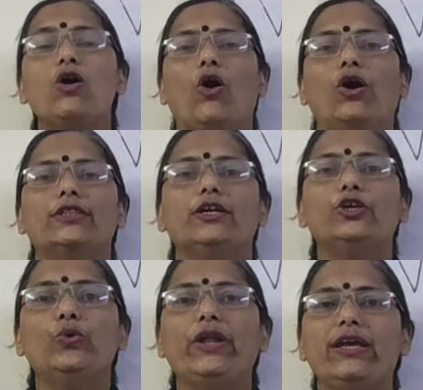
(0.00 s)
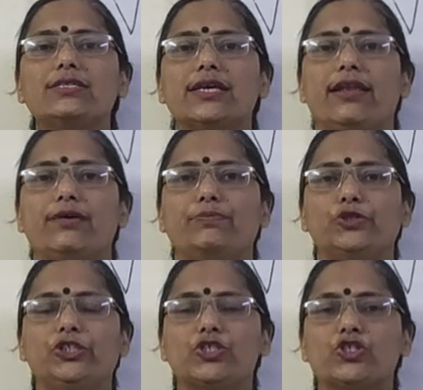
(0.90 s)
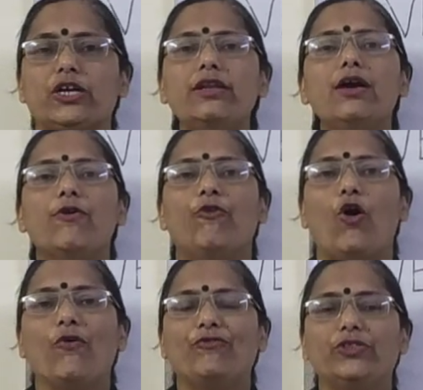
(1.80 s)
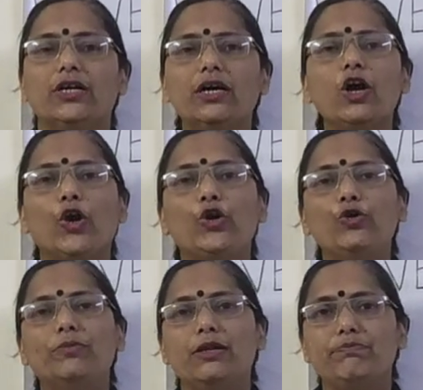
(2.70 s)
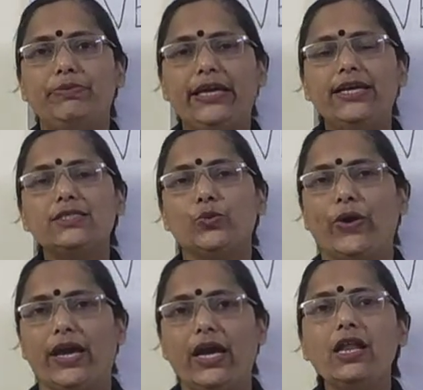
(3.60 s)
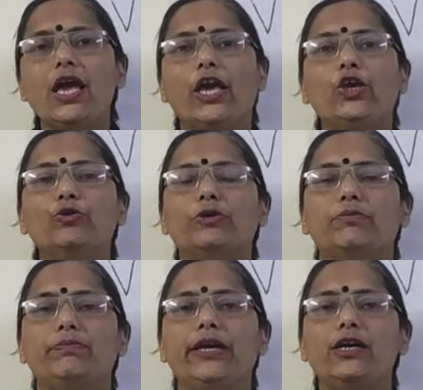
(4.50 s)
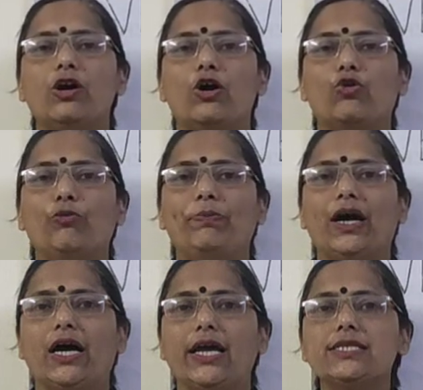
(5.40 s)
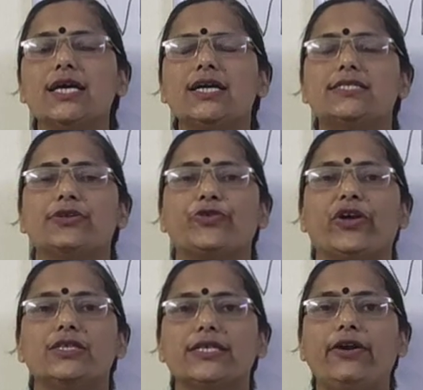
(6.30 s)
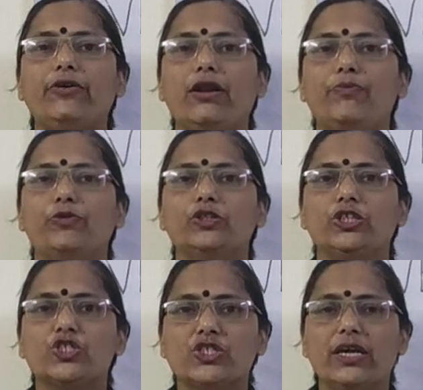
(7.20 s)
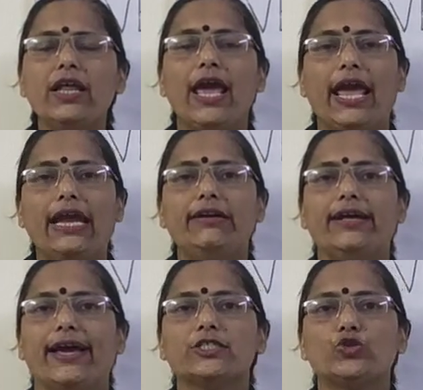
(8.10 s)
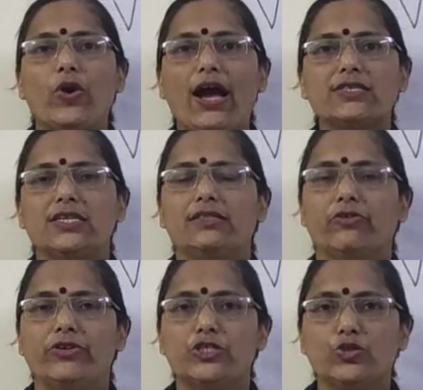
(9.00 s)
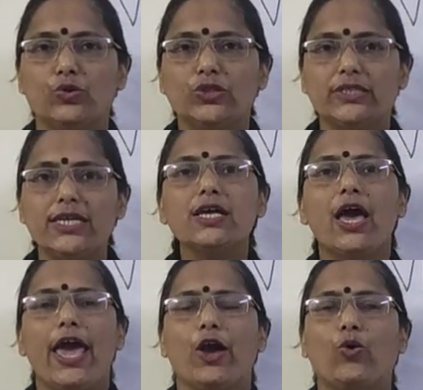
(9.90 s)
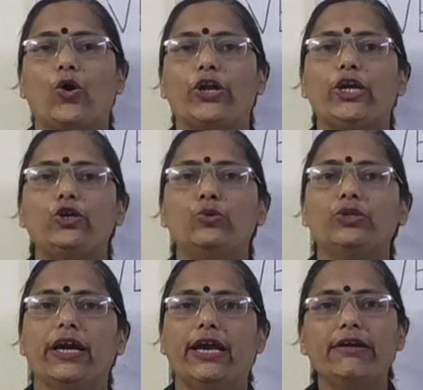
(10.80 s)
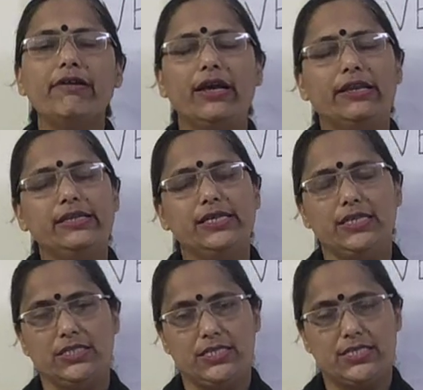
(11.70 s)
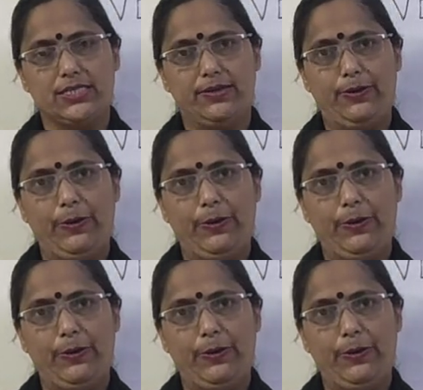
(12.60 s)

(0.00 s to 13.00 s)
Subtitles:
or the unique selling position of the human beings, where human being occupies the central position in extracting the resources according to their needs.